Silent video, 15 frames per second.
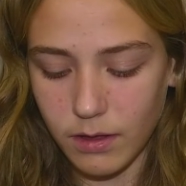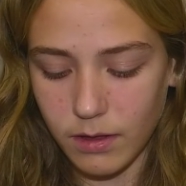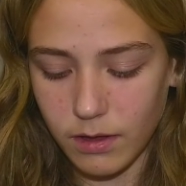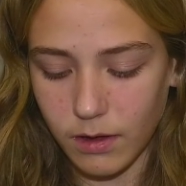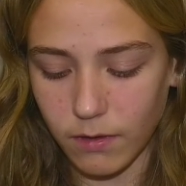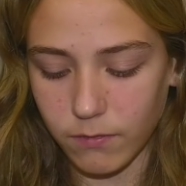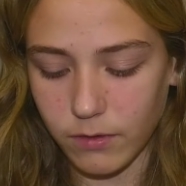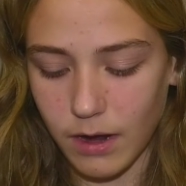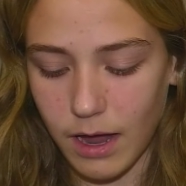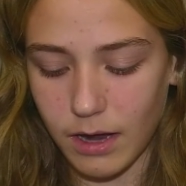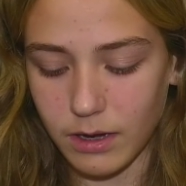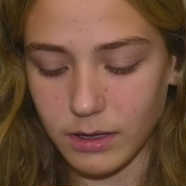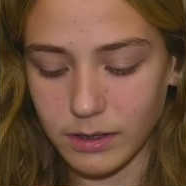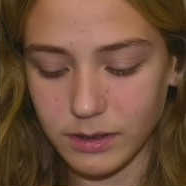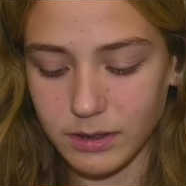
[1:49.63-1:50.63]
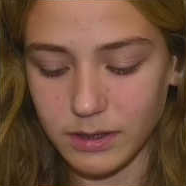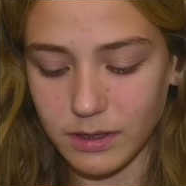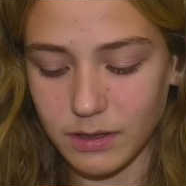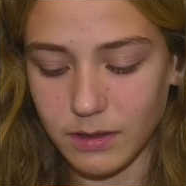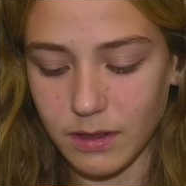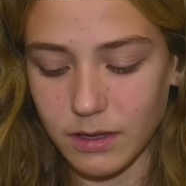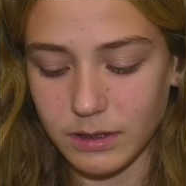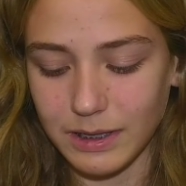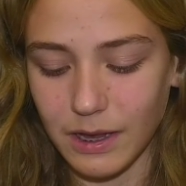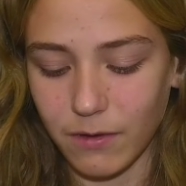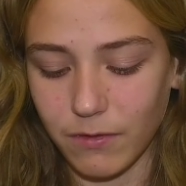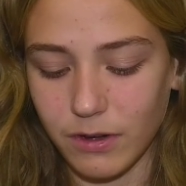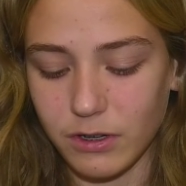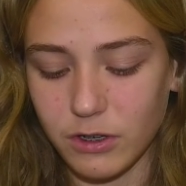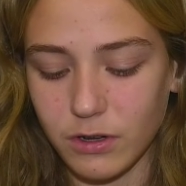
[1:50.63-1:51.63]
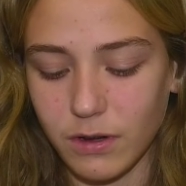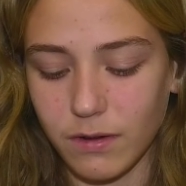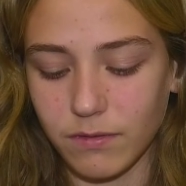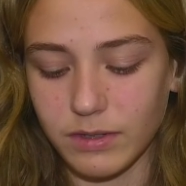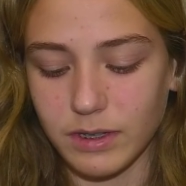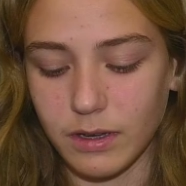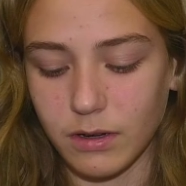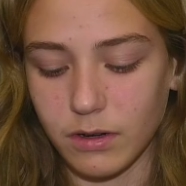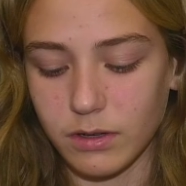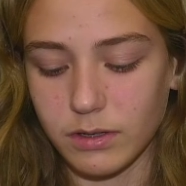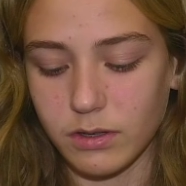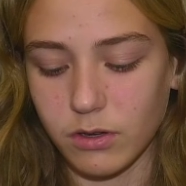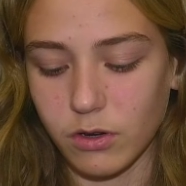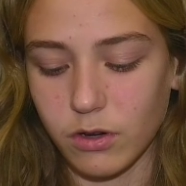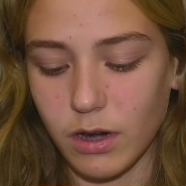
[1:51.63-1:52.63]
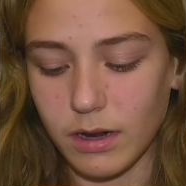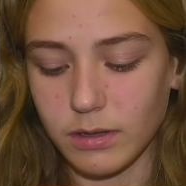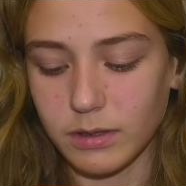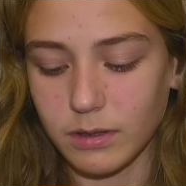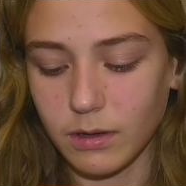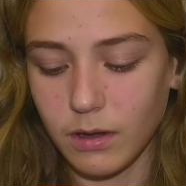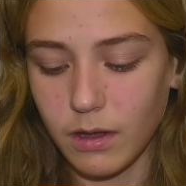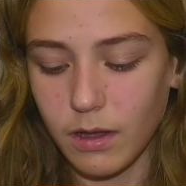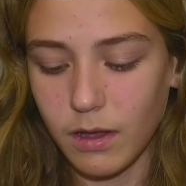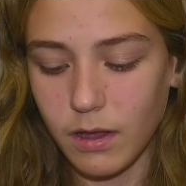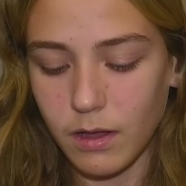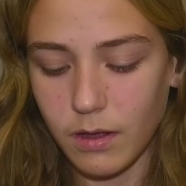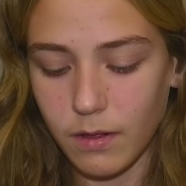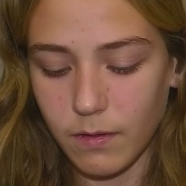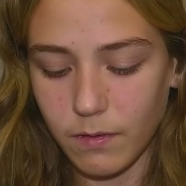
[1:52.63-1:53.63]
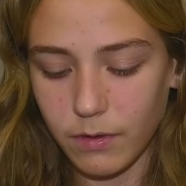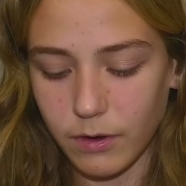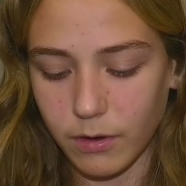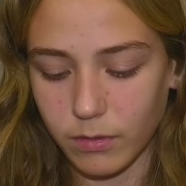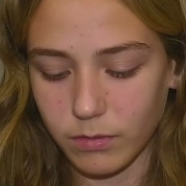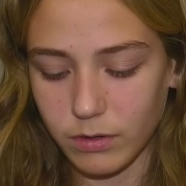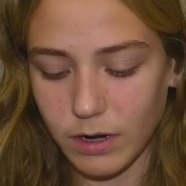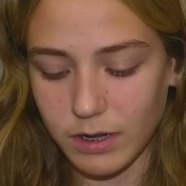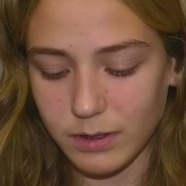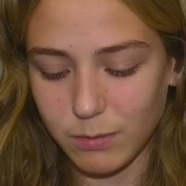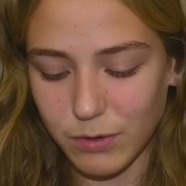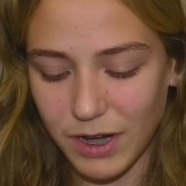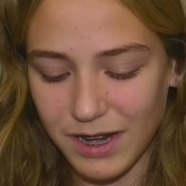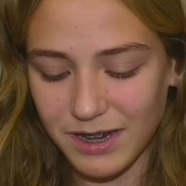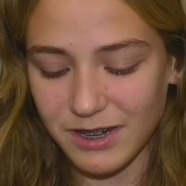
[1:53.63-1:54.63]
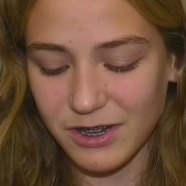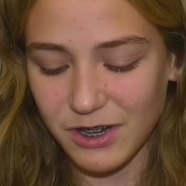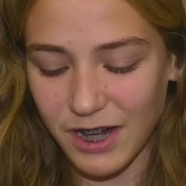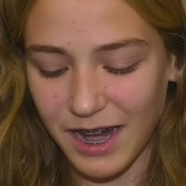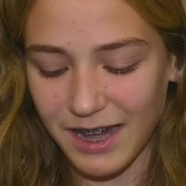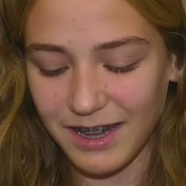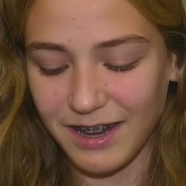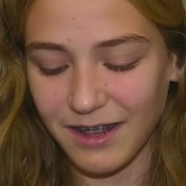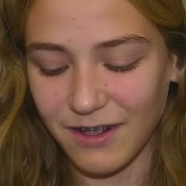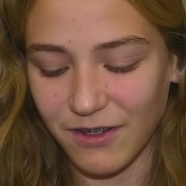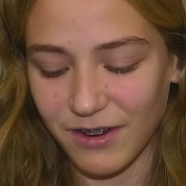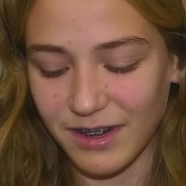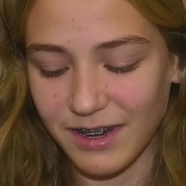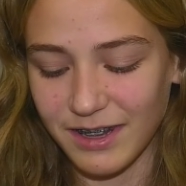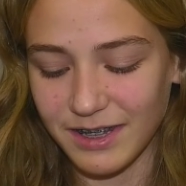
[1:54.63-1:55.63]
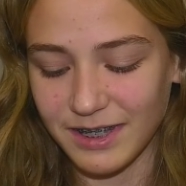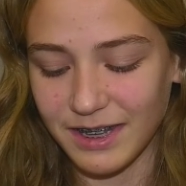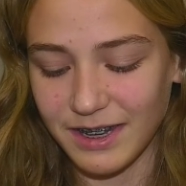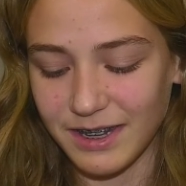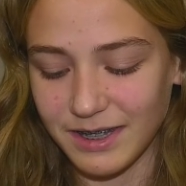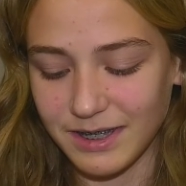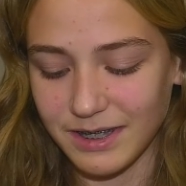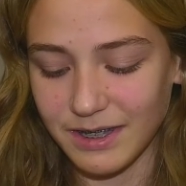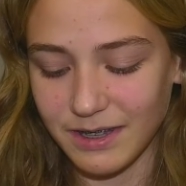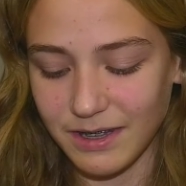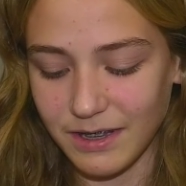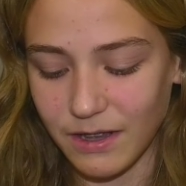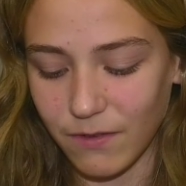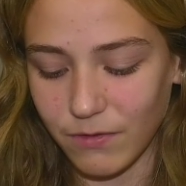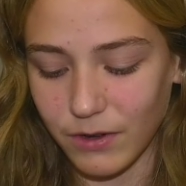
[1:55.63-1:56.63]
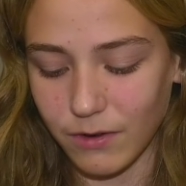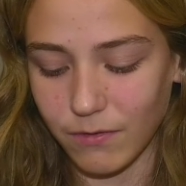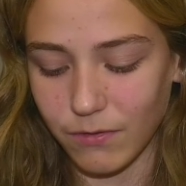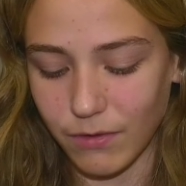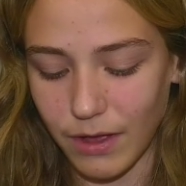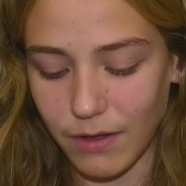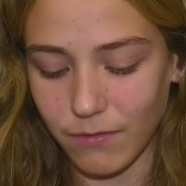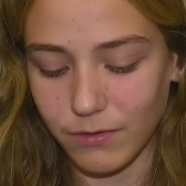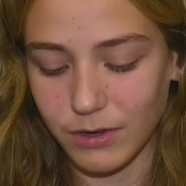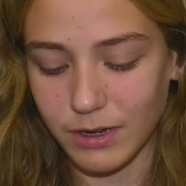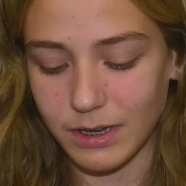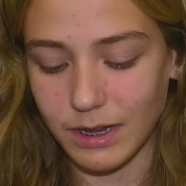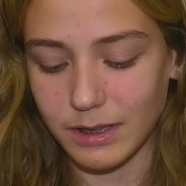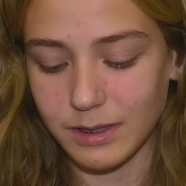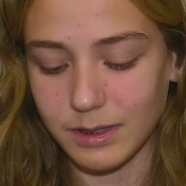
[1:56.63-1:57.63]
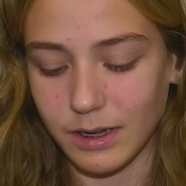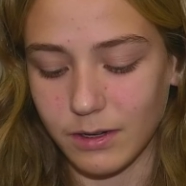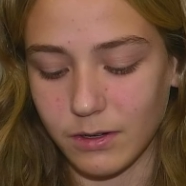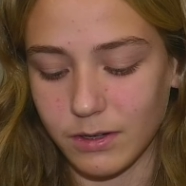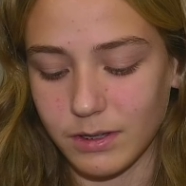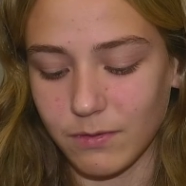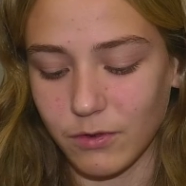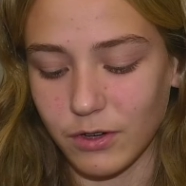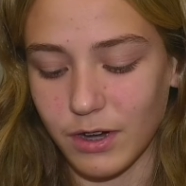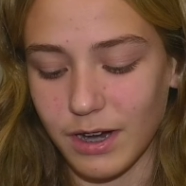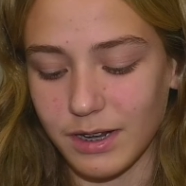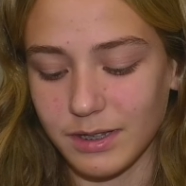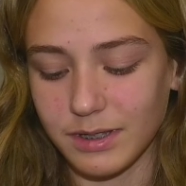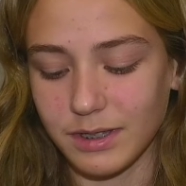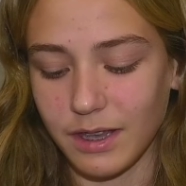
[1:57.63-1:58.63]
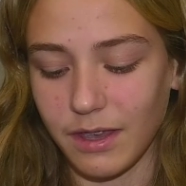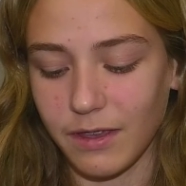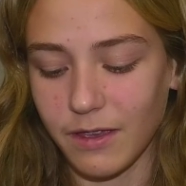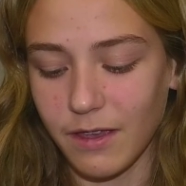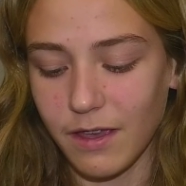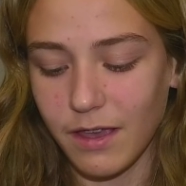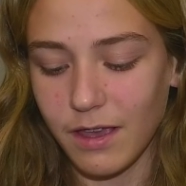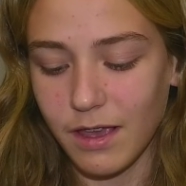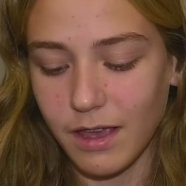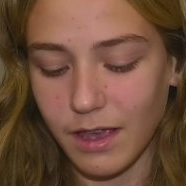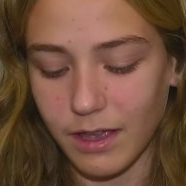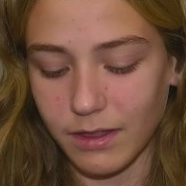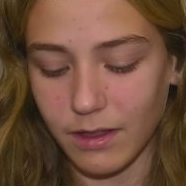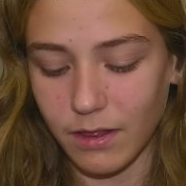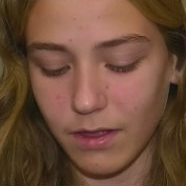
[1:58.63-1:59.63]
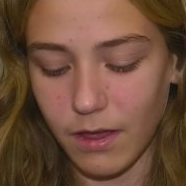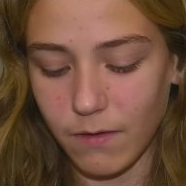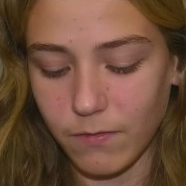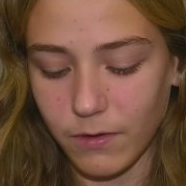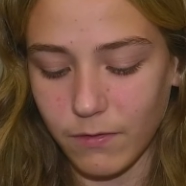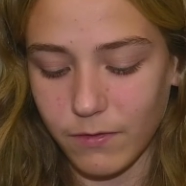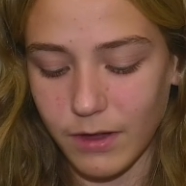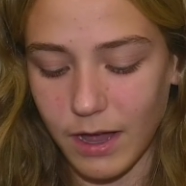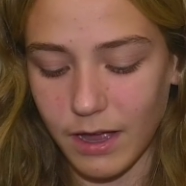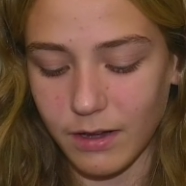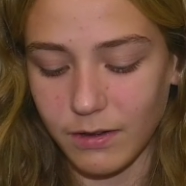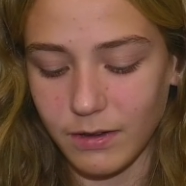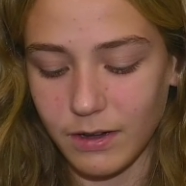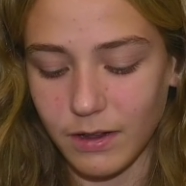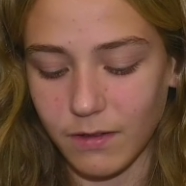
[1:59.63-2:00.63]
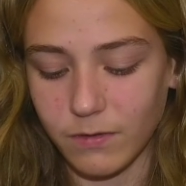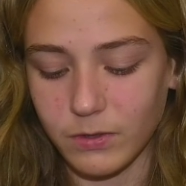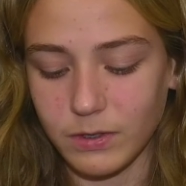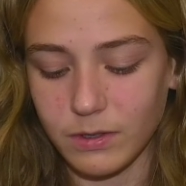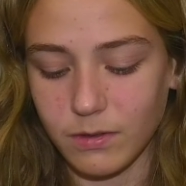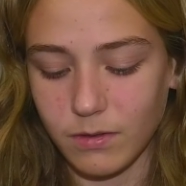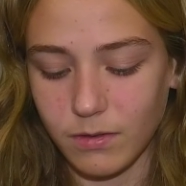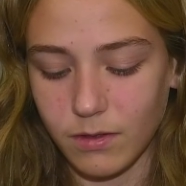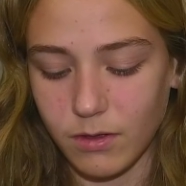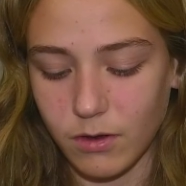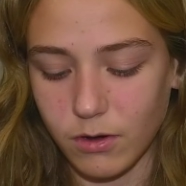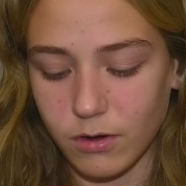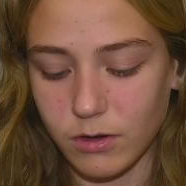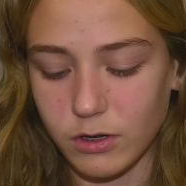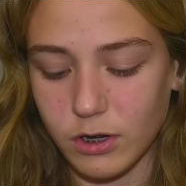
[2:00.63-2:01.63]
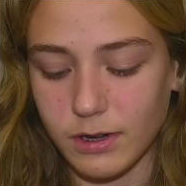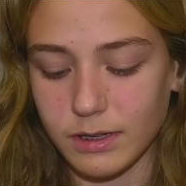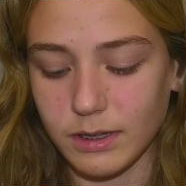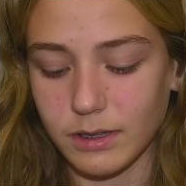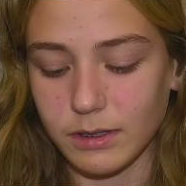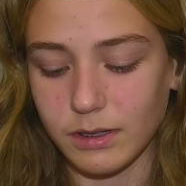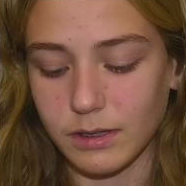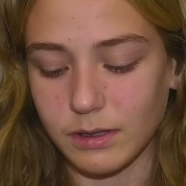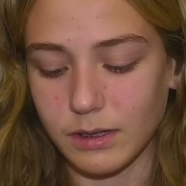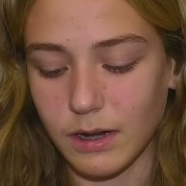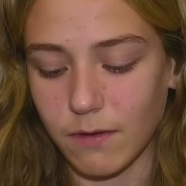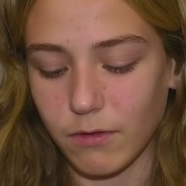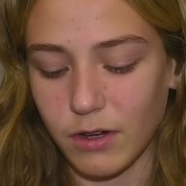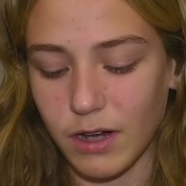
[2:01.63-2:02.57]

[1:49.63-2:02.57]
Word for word: of God is in the salvation of sinners through Christ. God's bright and shining glory is in his gift of life to dead sinners for Christ's sake. And the life of God gives through Jesus is never